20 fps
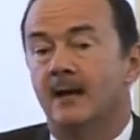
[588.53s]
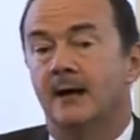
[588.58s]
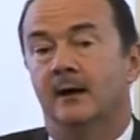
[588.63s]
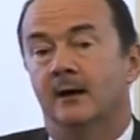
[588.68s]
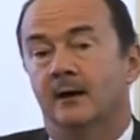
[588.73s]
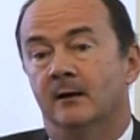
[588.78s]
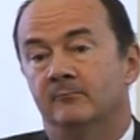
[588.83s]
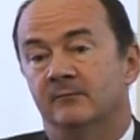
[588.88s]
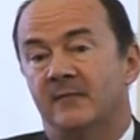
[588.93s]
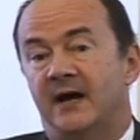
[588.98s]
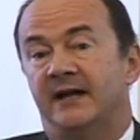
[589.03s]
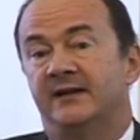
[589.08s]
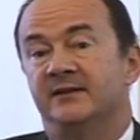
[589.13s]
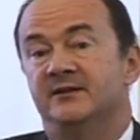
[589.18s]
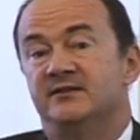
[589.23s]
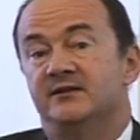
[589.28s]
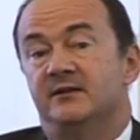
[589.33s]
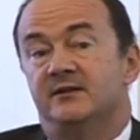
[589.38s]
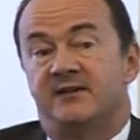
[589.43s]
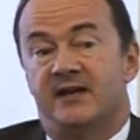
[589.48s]
Um,
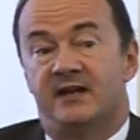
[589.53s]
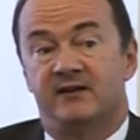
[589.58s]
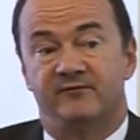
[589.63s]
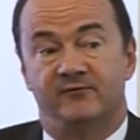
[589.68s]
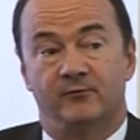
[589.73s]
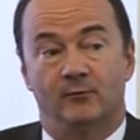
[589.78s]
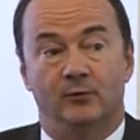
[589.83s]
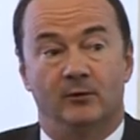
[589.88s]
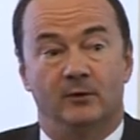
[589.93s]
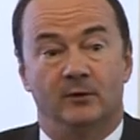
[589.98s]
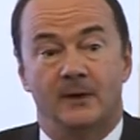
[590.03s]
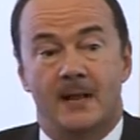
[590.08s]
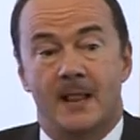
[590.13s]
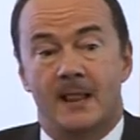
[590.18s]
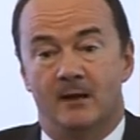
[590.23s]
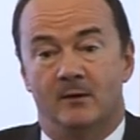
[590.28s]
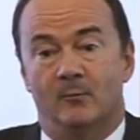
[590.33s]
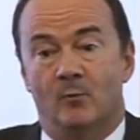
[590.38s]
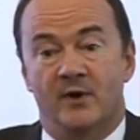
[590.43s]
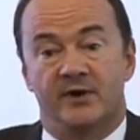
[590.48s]
and therefore,
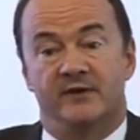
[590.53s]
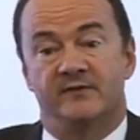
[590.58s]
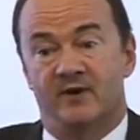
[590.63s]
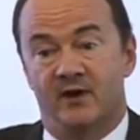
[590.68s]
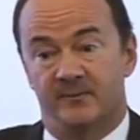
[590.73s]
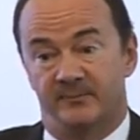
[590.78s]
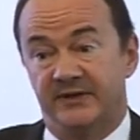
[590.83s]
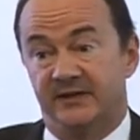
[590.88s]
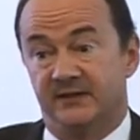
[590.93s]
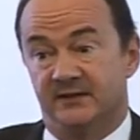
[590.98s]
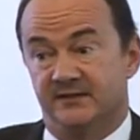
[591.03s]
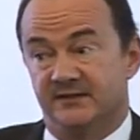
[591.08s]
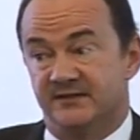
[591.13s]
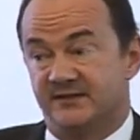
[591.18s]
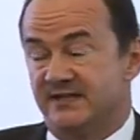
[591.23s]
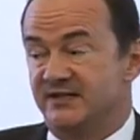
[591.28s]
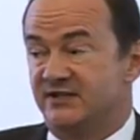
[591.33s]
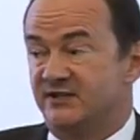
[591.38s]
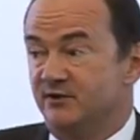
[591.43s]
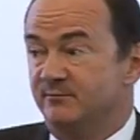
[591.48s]
one of our
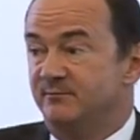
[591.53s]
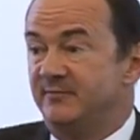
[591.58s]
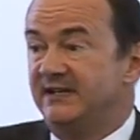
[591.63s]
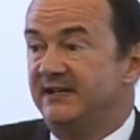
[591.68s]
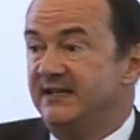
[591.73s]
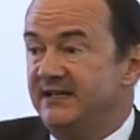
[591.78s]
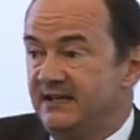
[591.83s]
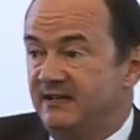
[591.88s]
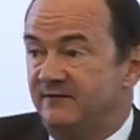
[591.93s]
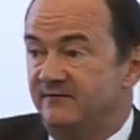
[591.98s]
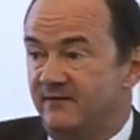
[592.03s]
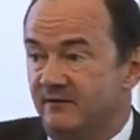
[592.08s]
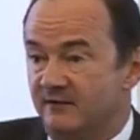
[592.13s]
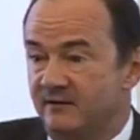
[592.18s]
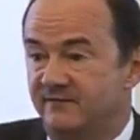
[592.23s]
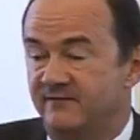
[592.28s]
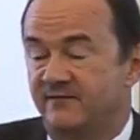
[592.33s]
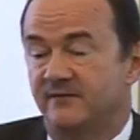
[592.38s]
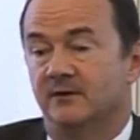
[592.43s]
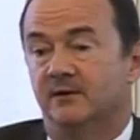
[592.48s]
pillars is to believe
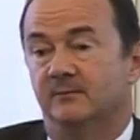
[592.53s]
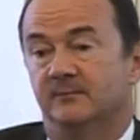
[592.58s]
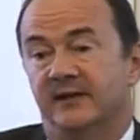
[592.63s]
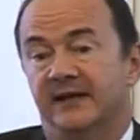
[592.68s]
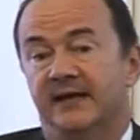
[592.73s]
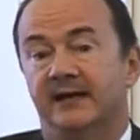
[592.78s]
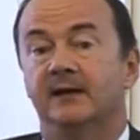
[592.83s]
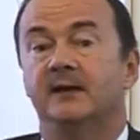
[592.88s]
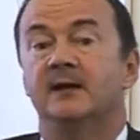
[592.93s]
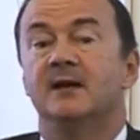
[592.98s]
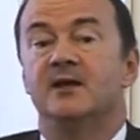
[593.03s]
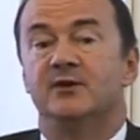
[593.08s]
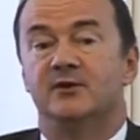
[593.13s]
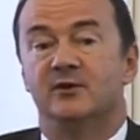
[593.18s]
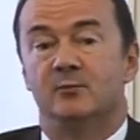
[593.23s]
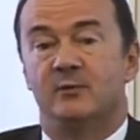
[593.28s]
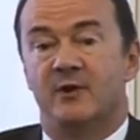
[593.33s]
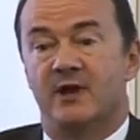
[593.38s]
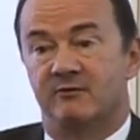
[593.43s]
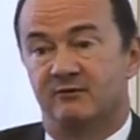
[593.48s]
very firmly
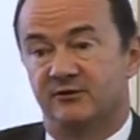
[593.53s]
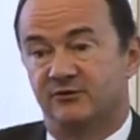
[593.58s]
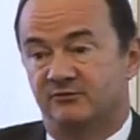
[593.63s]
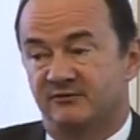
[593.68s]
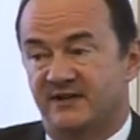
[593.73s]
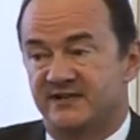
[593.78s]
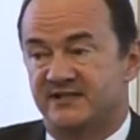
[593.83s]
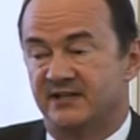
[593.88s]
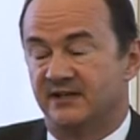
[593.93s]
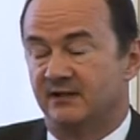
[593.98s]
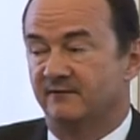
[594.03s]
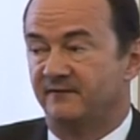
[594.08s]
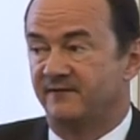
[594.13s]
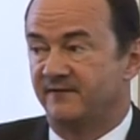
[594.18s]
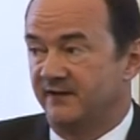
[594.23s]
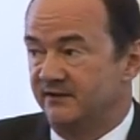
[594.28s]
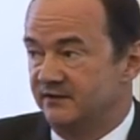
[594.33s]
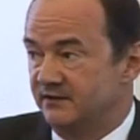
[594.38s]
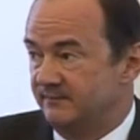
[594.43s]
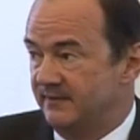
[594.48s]
that we are addressing a
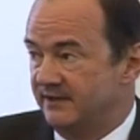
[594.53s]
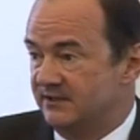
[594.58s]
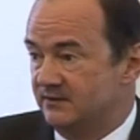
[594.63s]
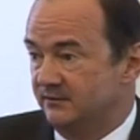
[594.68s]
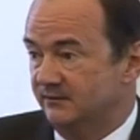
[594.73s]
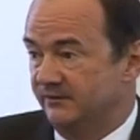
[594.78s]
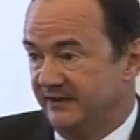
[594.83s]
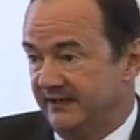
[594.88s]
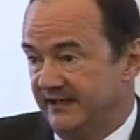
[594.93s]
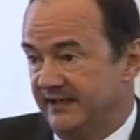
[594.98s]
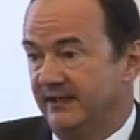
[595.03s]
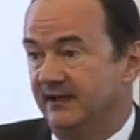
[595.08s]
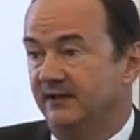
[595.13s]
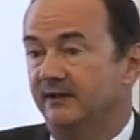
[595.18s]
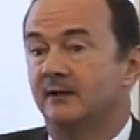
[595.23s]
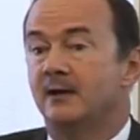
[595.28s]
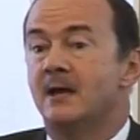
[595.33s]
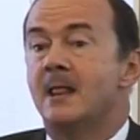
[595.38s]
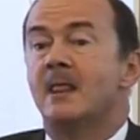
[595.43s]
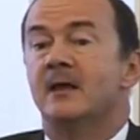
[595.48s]
fundamental
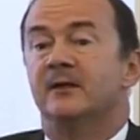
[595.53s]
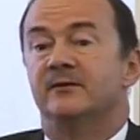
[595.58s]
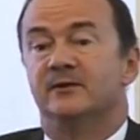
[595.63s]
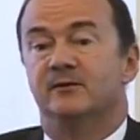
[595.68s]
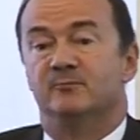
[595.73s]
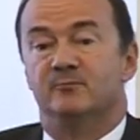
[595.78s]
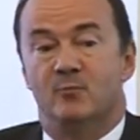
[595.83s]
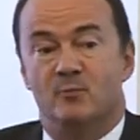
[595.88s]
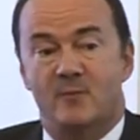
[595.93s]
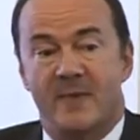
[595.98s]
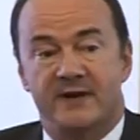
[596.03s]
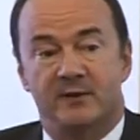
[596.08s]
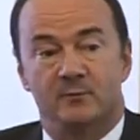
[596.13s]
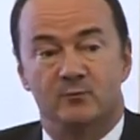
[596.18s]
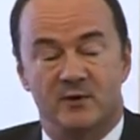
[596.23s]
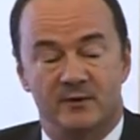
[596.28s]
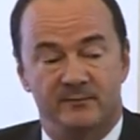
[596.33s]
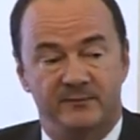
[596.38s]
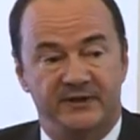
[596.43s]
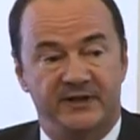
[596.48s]
need that men
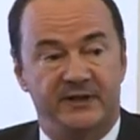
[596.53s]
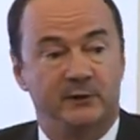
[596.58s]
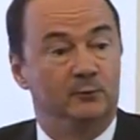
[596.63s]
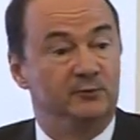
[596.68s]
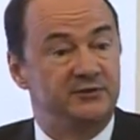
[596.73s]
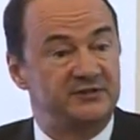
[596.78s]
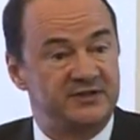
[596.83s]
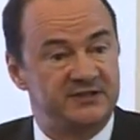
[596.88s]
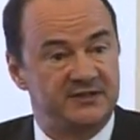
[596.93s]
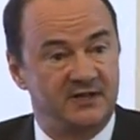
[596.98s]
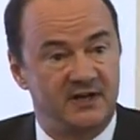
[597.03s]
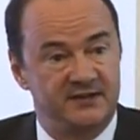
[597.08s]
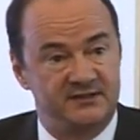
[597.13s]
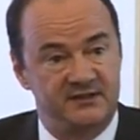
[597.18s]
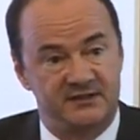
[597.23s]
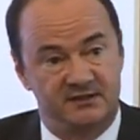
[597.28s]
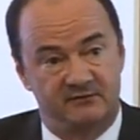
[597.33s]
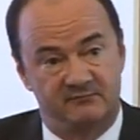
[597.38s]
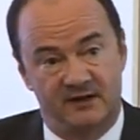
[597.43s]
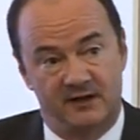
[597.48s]
and women in all
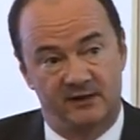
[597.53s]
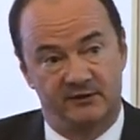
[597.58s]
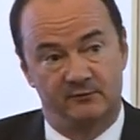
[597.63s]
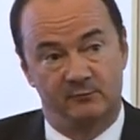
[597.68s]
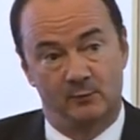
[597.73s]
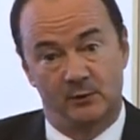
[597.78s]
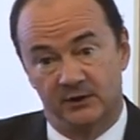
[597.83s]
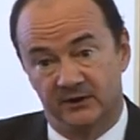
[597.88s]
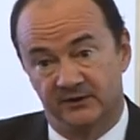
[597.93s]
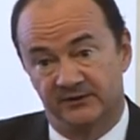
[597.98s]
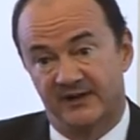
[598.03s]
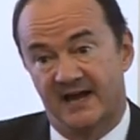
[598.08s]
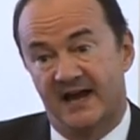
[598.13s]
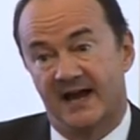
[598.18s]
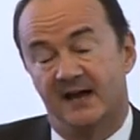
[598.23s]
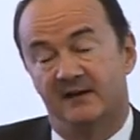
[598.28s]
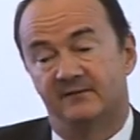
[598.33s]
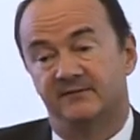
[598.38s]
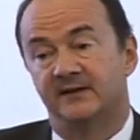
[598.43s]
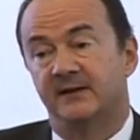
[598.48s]
societies around the world
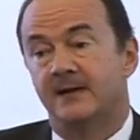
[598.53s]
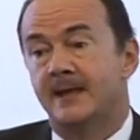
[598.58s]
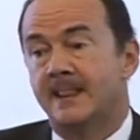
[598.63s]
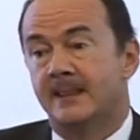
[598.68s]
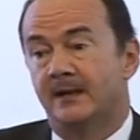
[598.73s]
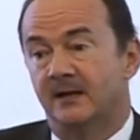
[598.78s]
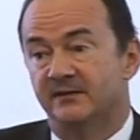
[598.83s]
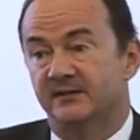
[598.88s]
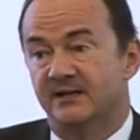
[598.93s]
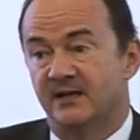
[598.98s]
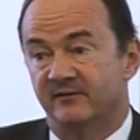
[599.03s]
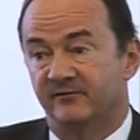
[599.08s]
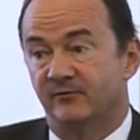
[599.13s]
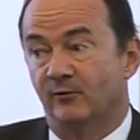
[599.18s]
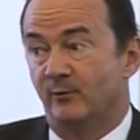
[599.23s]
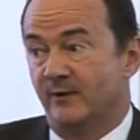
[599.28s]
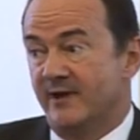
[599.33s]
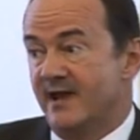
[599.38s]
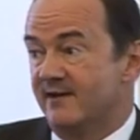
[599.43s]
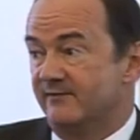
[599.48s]
have, and
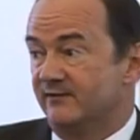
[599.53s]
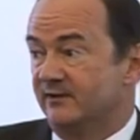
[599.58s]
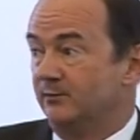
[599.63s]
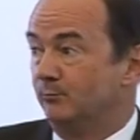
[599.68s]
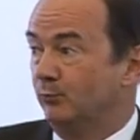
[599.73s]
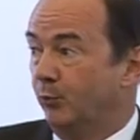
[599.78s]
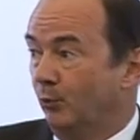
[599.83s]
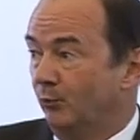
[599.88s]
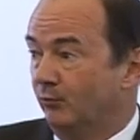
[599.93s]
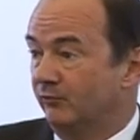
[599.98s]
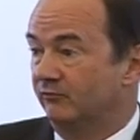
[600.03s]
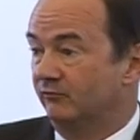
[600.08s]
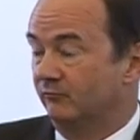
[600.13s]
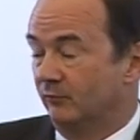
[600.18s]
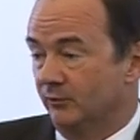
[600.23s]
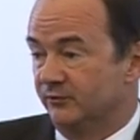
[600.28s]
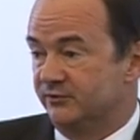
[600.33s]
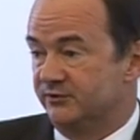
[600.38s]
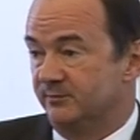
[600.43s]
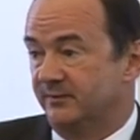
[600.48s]
therefore we have an important
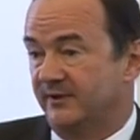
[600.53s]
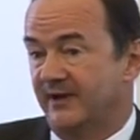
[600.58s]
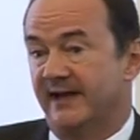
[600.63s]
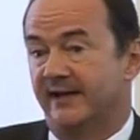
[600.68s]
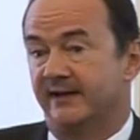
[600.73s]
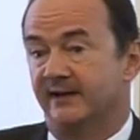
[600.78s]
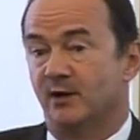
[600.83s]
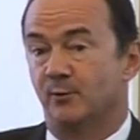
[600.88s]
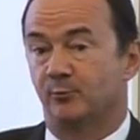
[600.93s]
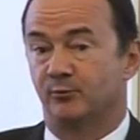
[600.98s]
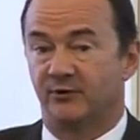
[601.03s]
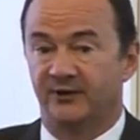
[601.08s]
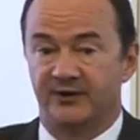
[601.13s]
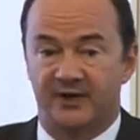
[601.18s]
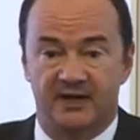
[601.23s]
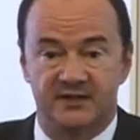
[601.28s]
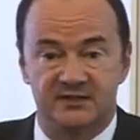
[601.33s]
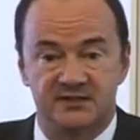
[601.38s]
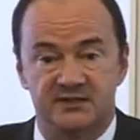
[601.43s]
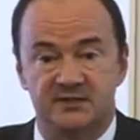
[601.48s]
role to play, in our
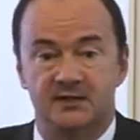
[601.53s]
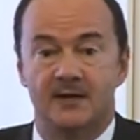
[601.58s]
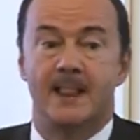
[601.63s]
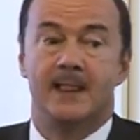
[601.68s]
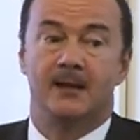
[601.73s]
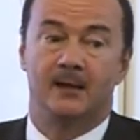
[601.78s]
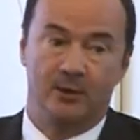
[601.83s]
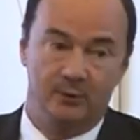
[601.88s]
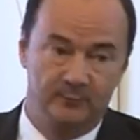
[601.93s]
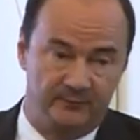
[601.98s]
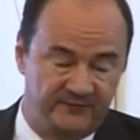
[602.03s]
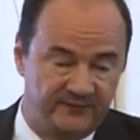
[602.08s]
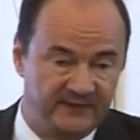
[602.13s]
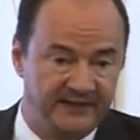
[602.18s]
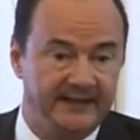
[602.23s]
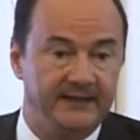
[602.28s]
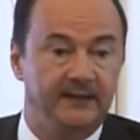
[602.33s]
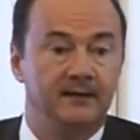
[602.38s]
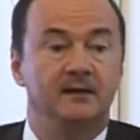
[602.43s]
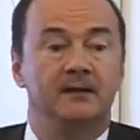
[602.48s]
products
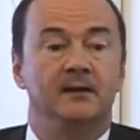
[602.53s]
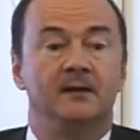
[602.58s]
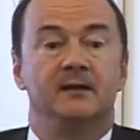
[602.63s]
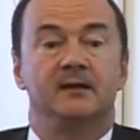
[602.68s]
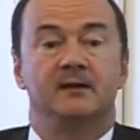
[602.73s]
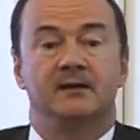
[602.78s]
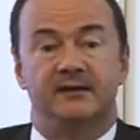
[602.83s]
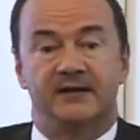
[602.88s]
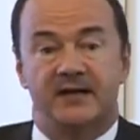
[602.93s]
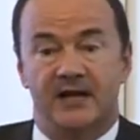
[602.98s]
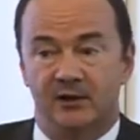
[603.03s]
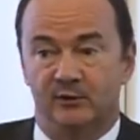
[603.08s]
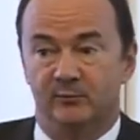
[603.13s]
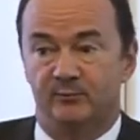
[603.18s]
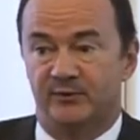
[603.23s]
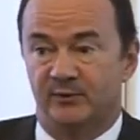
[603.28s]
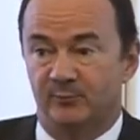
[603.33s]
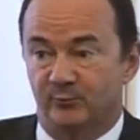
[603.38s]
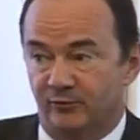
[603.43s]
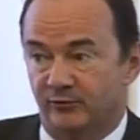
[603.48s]
hopefully, can
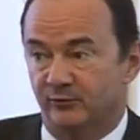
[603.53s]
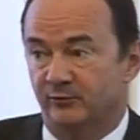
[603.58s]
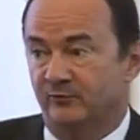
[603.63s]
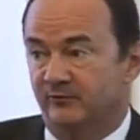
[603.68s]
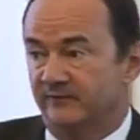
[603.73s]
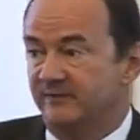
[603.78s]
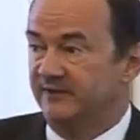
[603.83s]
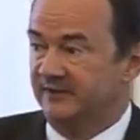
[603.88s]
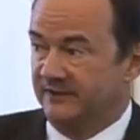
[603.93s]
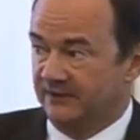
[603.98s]
help improve,